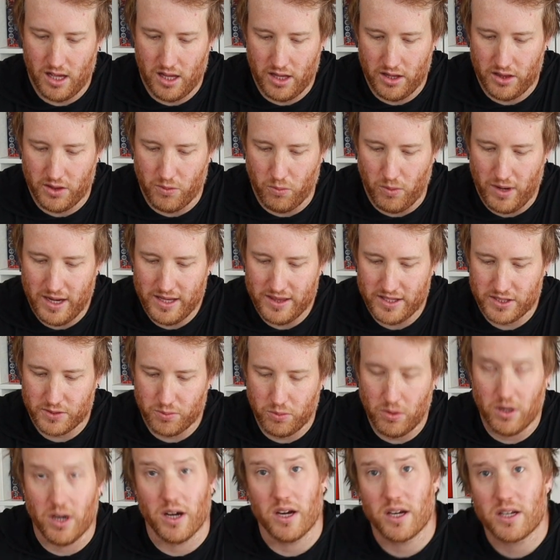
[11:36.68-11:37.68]
The way this
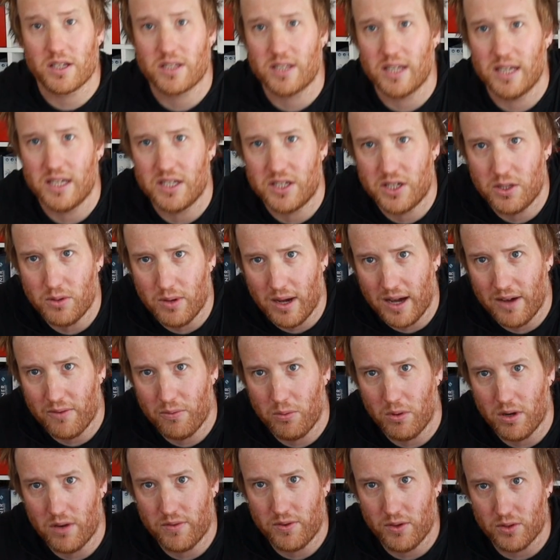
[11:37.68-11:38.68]
works is you have
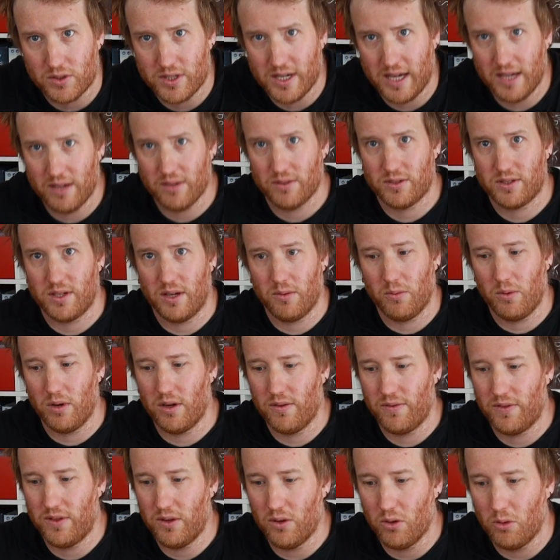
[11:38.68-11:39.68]
one of your tails, one
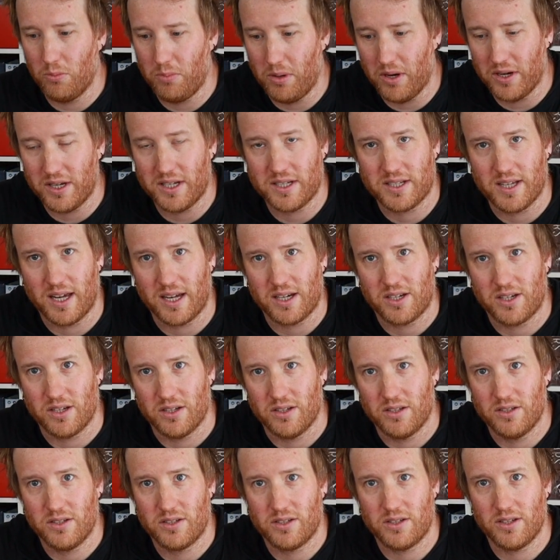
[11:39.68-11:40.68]
of your body
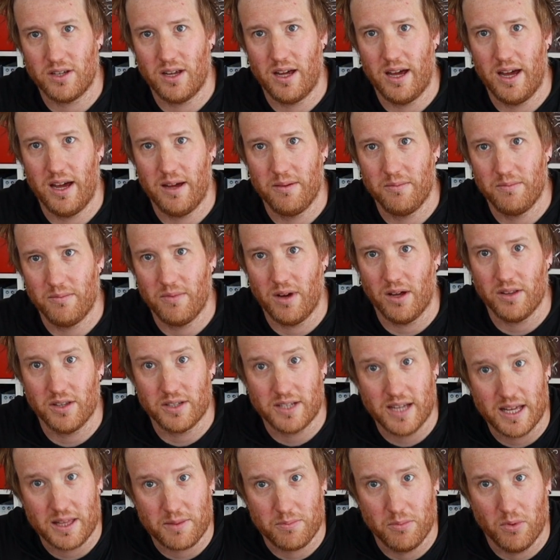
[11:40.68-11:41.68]
sections on the
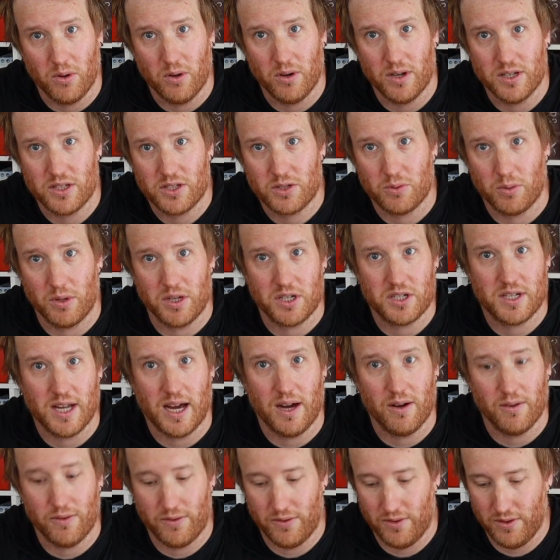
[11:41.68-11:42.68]
Deathmaw is switched
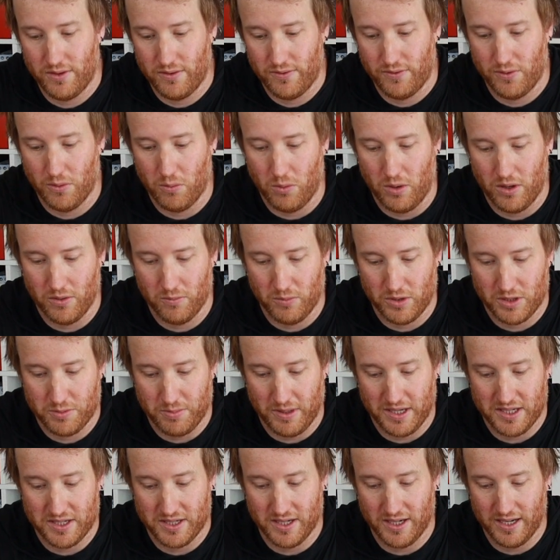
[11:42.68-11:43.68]
out for one, which
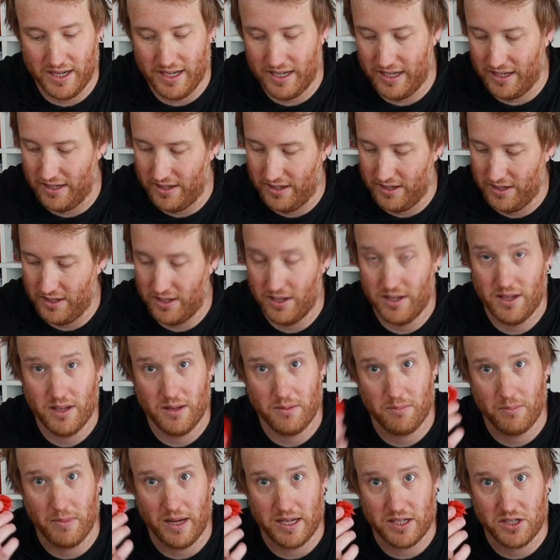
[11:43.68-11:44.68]
basically
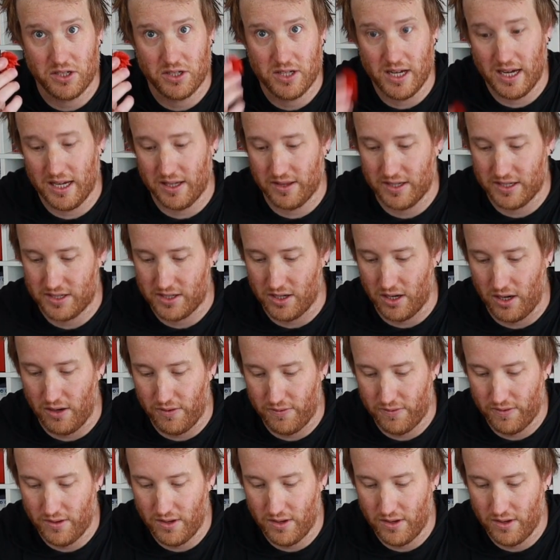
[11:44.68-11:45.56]
makes you take this off